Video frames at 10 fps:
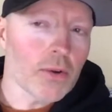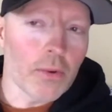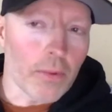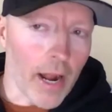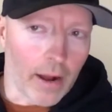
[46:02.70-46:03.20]

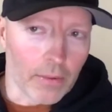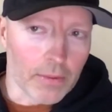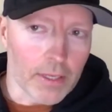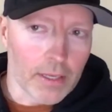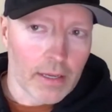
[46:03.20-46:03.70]

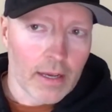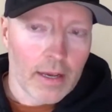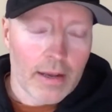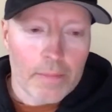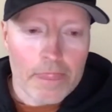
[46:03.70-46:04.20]
around
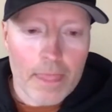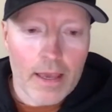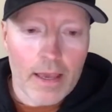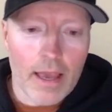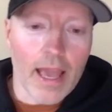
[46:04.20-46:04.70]

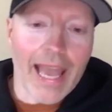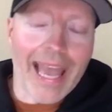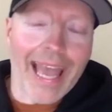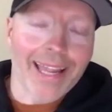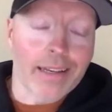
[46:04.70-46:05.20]

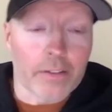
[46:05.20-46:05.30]
and